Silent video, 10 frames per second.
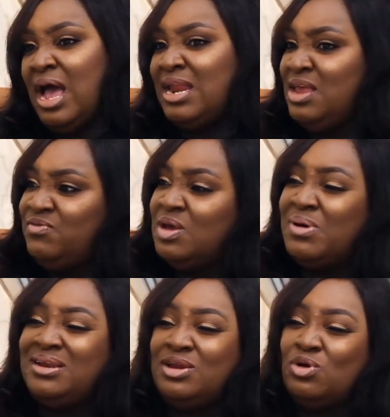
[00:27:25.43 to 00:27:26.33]
And if the
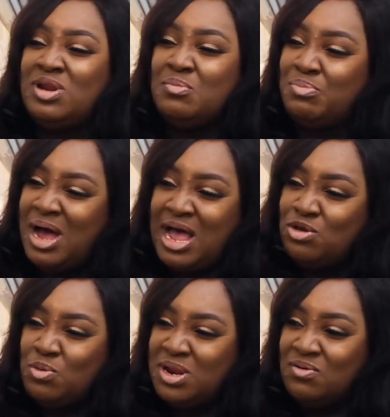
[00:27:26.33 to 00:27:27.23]
man did not empower
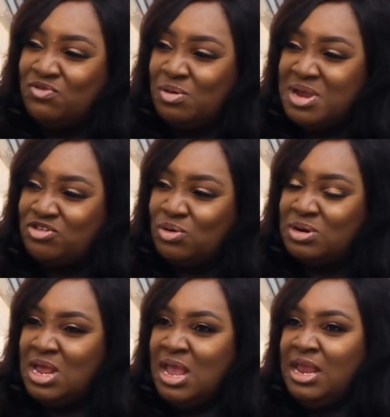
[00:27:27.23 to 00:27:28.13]
you with
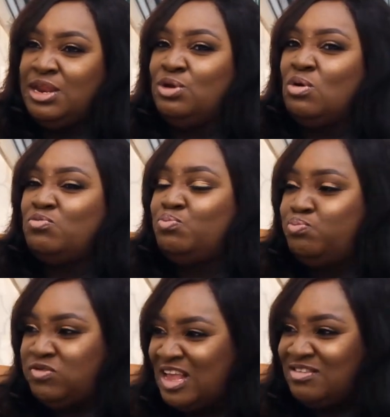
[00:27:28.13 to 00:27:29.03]
information, he did
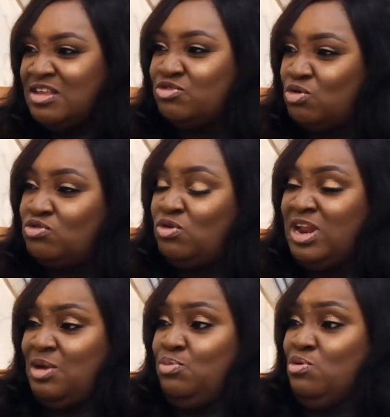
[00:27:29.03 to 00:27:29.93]
not set a structure
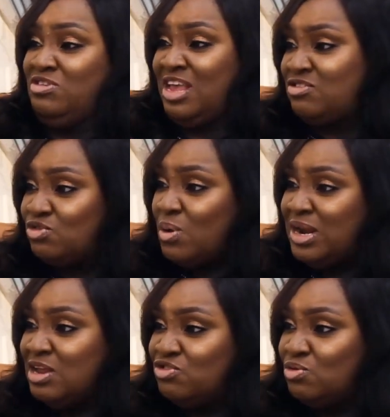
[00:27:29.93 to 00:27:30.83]
that protects you and
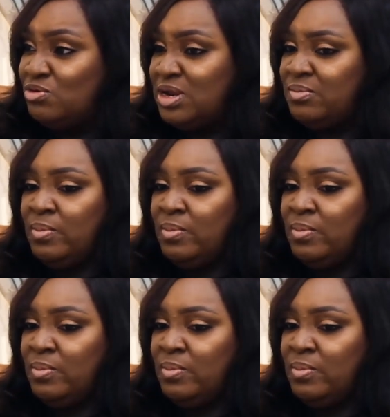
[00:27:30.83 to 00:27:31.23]
the children,